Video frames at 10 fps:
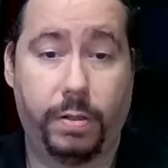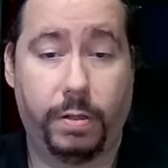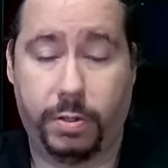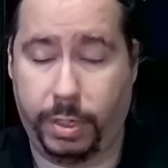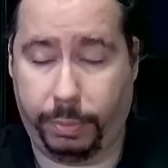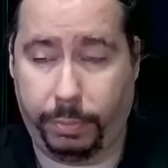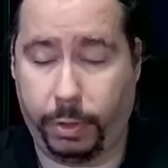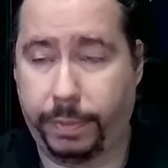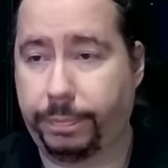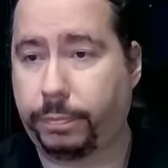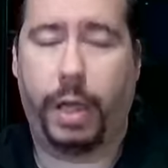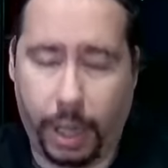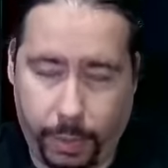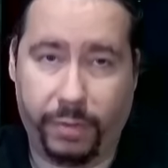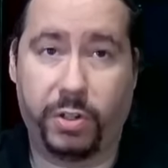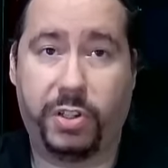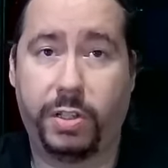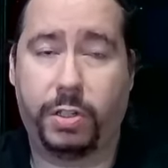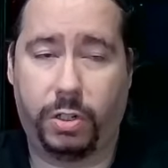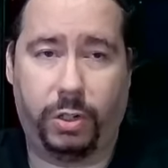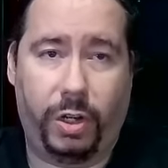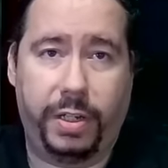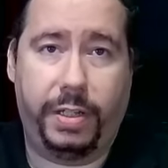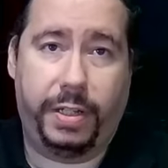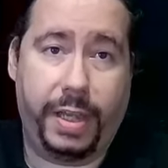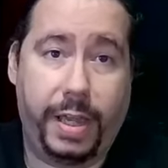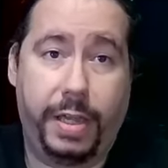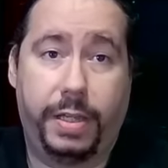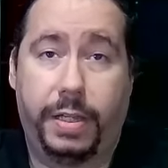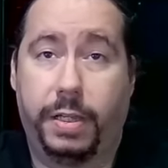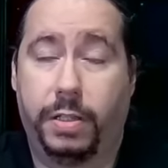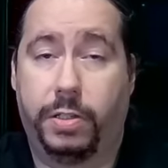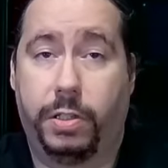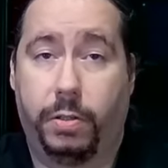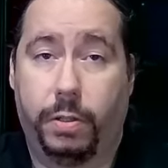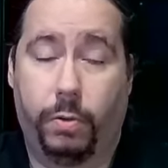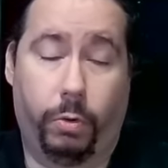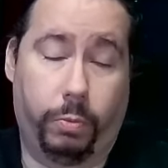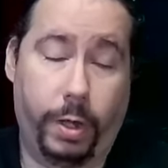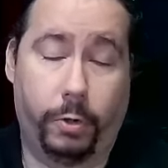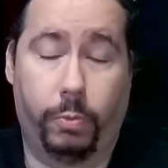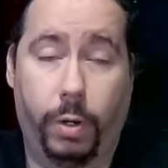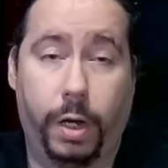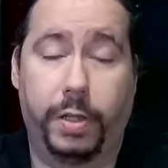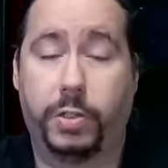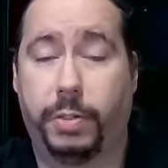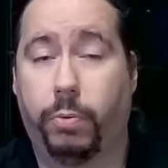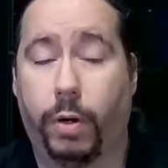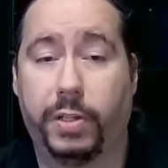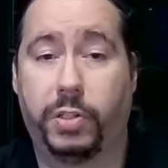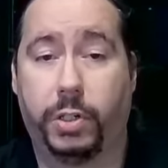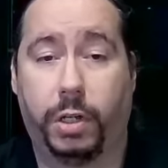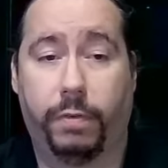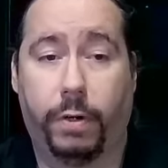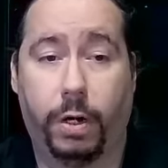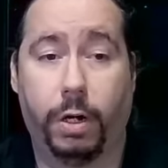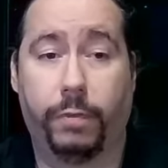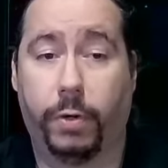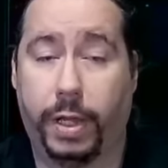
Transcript: Simply put. However, since Claudine Gay is, or rather was, the president of Harvard